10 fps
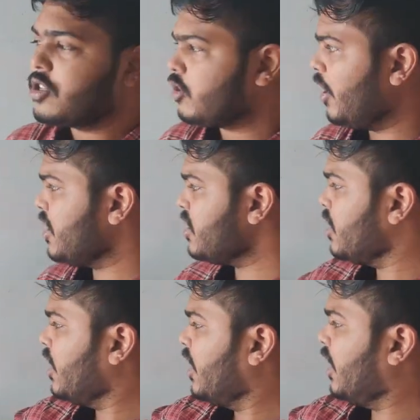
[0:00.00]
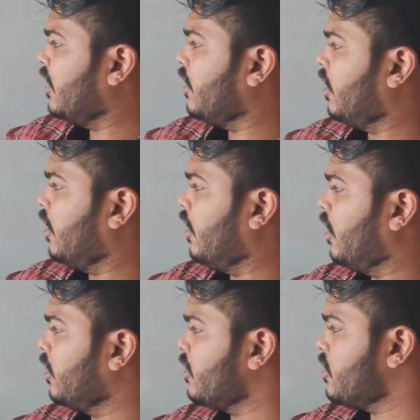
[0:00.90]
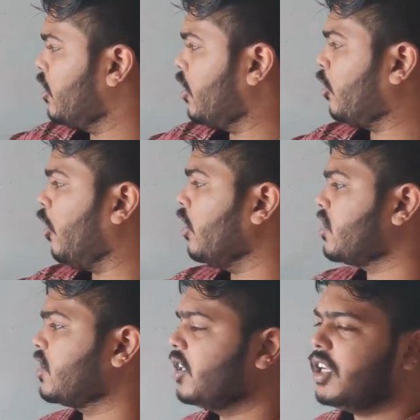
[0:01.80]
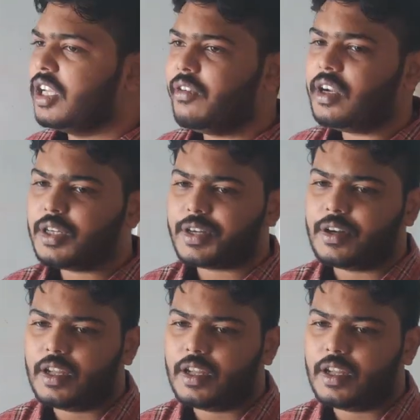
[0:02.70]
So the coach, he will